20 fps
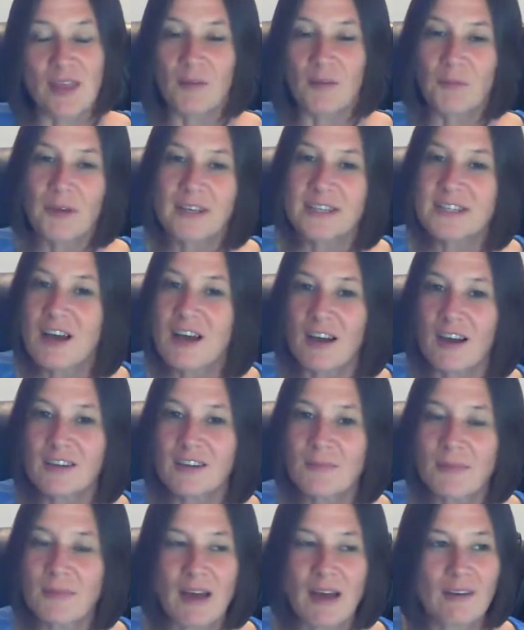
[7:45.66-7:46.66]
we
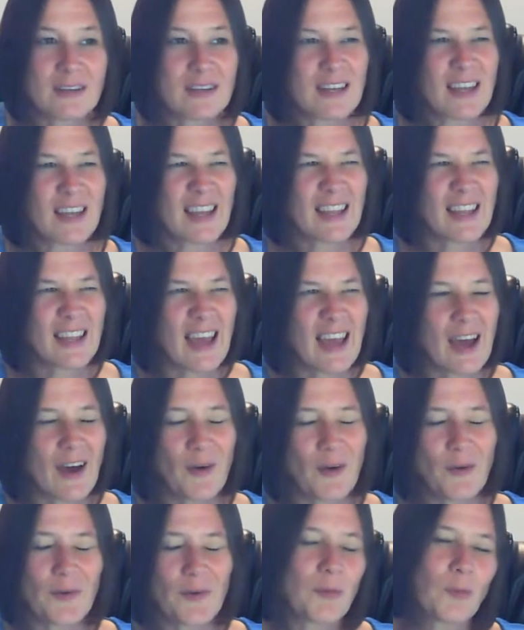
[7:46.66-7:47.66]
talked about
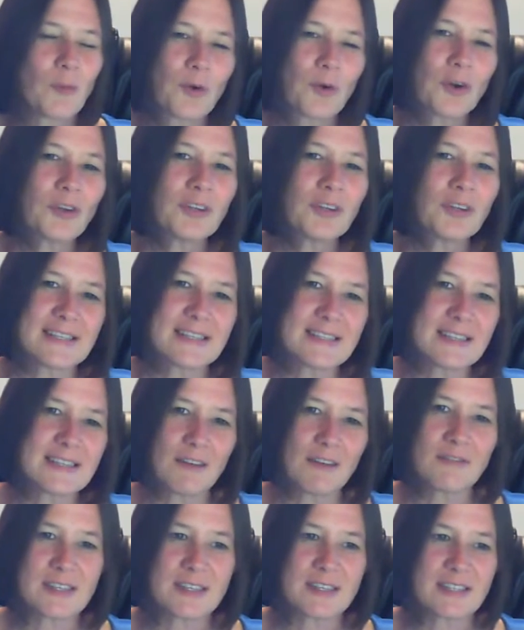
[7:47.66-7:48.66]
how worldly
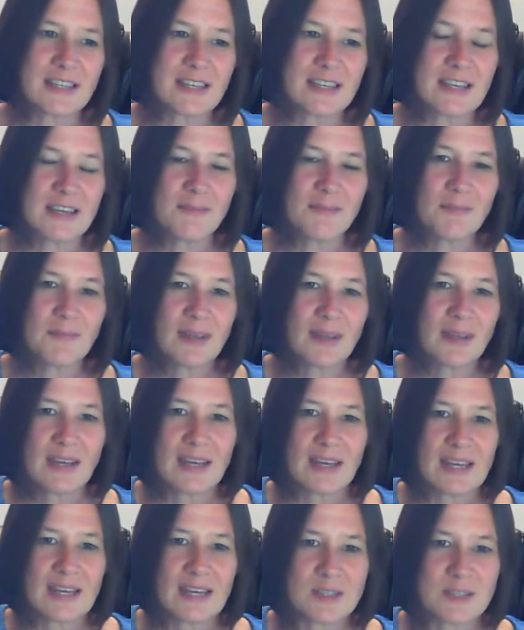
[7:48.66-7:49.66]
self-esteem
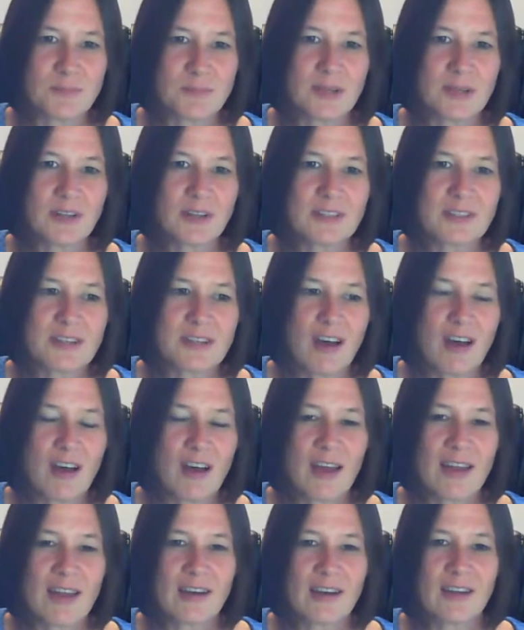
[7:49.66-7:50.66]
is built
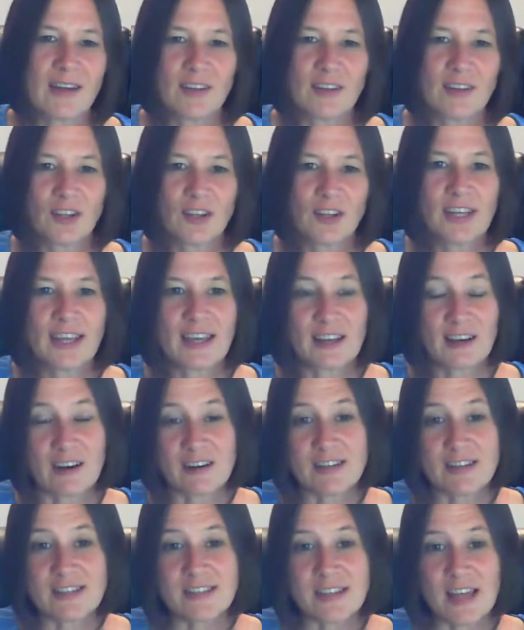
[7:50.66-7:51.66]
on looking at
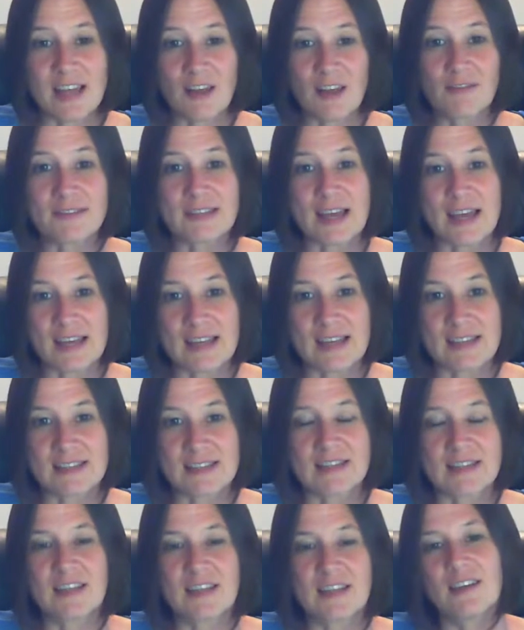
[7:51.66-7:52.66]
ourselves
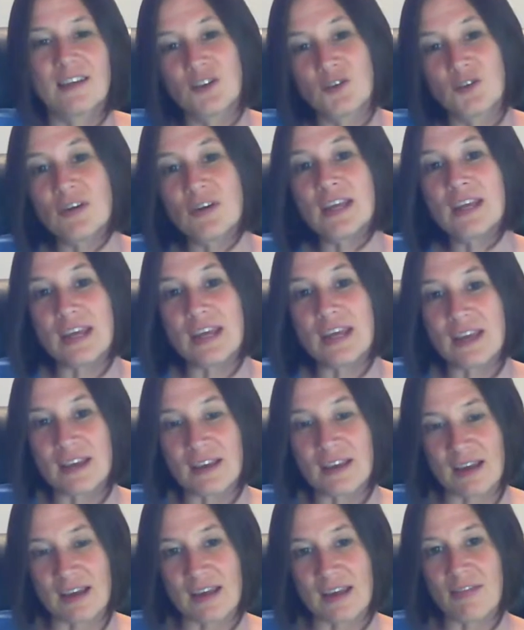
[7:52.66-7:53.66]
as
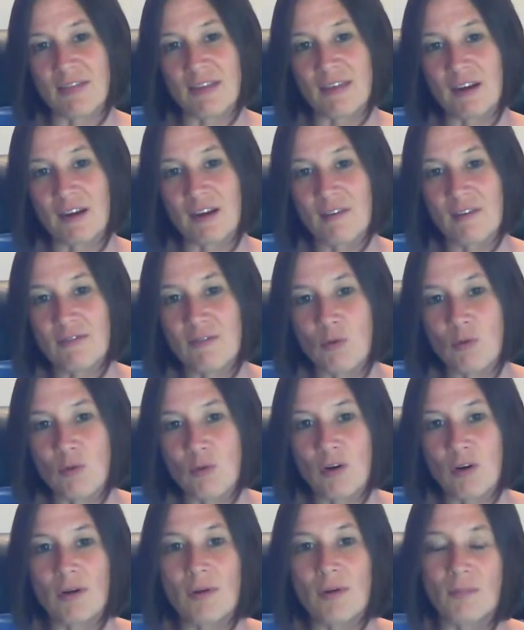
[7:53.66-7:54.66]
unique and
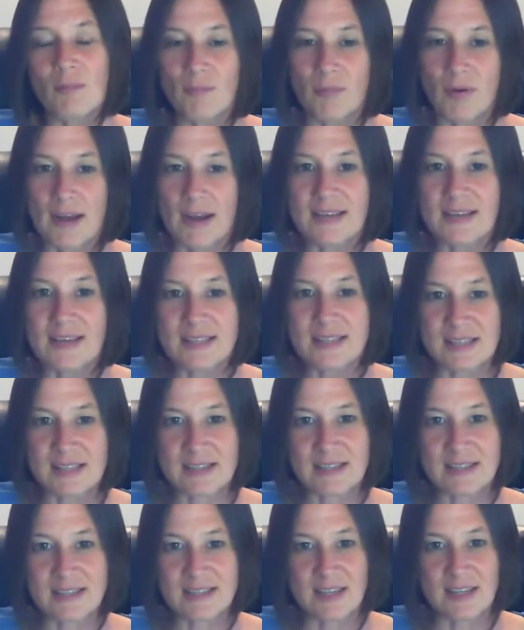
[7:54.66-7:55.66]
therefore
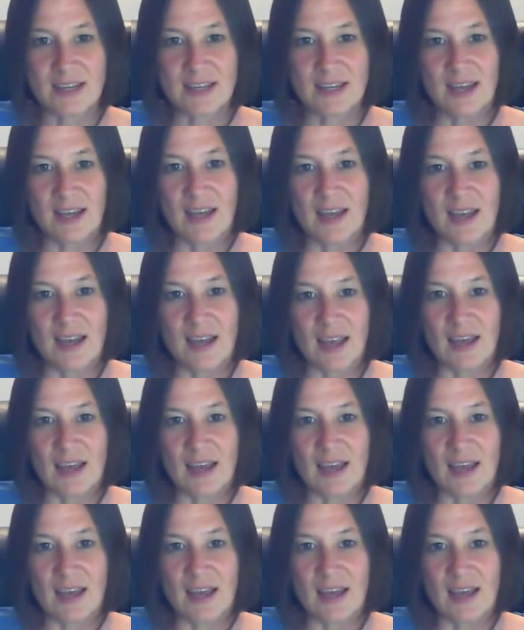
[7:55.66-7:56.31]
priceless. Mm-hmm.